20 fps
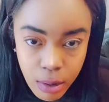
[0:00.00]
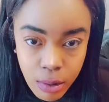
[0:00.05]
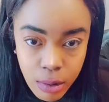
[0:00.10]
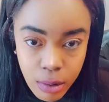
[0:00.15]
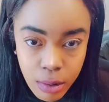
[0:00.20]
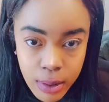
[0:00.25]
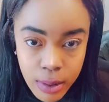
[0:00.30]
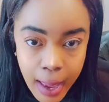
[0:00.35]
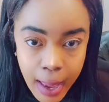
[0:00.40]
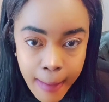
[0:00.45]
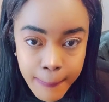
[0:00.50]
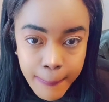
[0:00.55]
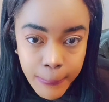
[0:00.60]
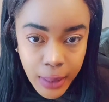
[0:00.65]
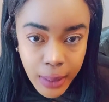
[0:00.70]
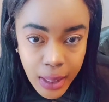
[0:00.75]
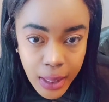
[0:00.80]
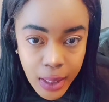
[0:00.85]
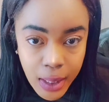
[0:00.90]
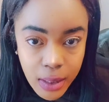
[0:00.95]
that
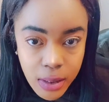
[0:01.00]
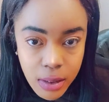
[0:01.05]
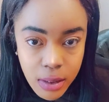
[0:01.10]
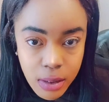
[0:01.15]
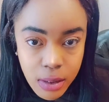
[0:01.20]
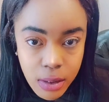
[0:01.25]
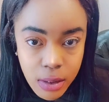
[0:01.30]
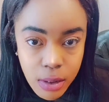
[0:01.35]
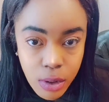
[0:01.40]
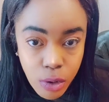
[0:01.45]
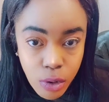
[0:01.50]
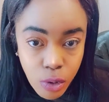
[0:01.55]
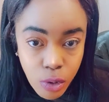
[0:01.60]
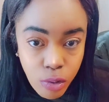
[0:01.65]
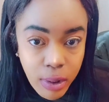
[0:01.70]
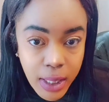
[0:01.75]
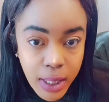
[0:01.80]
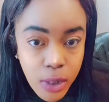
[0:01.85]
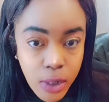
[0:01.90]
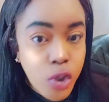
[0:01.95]
means you
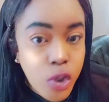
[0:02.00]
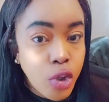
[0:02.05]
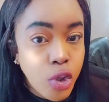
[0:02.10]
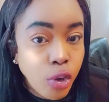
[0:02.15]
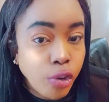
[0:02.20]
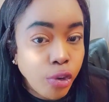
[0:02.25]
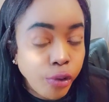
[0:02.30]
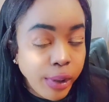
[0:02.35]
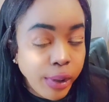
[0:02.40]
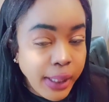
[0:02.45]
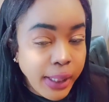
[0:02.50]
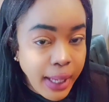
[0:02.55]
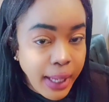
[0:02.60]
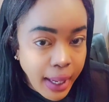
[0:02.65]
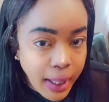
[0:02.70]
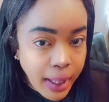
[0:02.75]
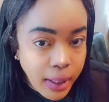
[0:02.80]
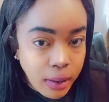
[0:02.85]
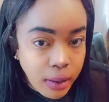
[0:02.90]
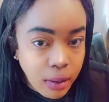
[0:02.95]
need to
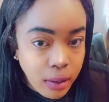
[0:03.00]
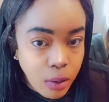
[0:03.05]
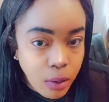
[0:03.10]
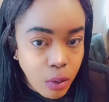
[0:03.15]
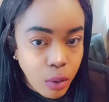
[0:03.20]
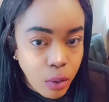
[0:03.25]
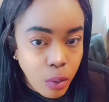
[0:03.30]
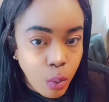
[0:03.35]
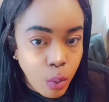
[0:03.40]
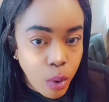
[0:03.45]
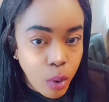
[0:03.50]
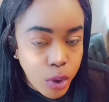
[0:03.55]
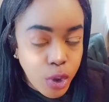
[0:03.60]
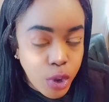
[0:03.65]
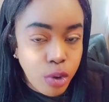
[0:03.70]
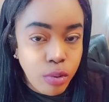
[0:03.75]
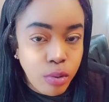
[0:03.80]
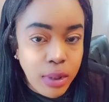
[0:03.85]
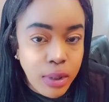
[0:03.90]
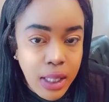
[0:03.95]
create what
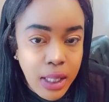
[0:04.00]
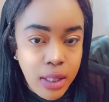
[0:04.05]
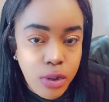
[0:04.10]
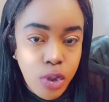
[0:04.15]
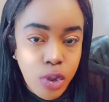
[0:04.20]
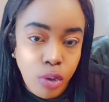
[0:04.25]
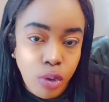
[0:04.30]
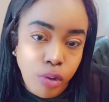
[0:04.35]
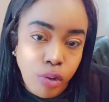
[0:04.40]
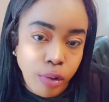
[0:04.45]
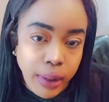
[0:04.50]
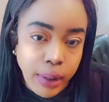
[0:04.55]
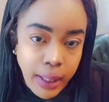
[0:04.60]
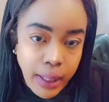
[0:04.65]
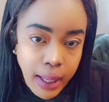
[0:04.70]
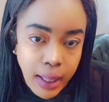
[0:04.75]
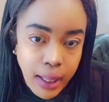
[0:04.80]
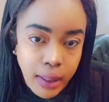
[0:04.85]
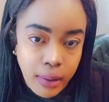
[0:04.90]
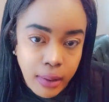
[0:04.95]
you need to
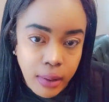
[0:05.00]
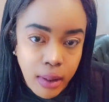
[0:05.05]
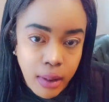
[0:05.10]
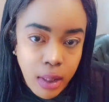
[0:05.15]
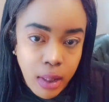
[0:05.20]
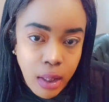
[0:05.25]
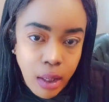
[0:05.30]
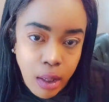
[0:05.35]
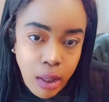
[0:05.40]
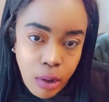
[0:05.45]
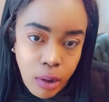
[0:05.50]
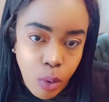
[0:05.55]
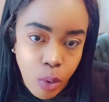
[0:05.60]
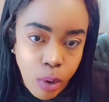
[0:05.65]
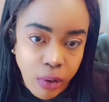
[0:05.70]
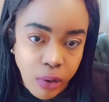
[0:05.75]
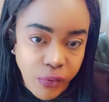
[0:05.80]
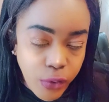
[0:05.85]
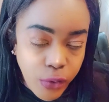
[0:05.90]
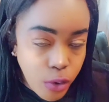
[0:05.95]
create in
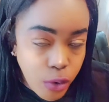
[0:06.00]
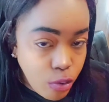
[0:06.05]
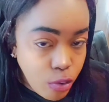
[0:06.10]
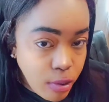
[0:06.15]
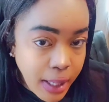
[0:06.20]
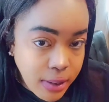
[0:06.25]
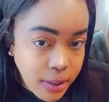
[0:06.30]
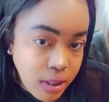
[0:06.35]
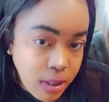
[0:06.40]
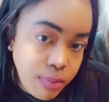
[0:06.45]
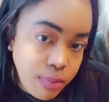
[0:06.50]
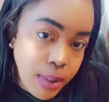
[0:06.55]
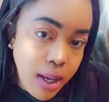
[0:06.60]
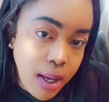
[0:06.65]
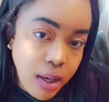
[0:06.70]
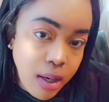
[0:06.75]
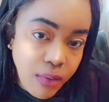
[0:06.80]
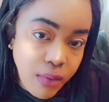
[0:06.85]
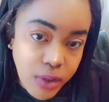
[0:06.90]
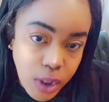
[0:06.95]
order for you not to be
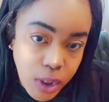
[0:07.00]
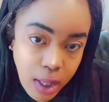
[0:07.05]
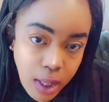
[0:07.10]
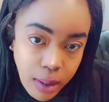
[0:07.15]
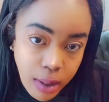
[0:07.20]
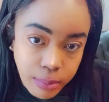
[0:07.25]
out of a job.